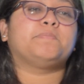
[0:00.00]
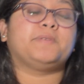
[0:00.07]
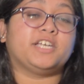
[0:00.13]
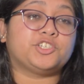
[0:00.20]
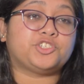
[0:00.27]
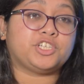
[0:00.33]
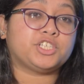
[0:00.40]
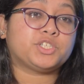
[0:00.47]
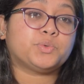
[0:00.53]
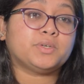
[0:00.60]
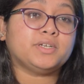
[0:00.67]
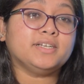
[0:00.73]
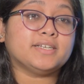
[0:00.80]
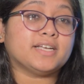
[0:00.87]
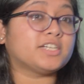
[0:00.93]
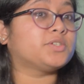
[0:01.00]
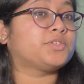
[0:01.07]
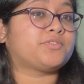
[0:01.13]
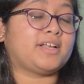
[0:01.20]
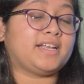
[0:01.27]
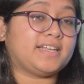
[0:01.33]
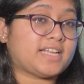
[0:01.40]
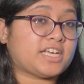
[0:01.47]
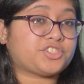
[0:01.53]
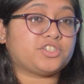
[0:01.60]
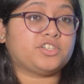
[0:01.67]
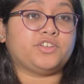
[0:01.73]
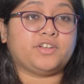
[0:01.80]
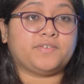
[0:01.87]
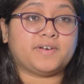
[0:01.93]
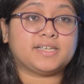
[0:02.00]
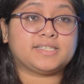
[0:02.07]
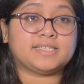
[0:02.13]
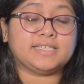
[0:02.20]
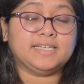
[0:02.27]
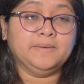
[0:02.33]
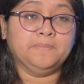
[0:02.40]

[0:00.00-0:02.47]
a PhD student at Australian National University.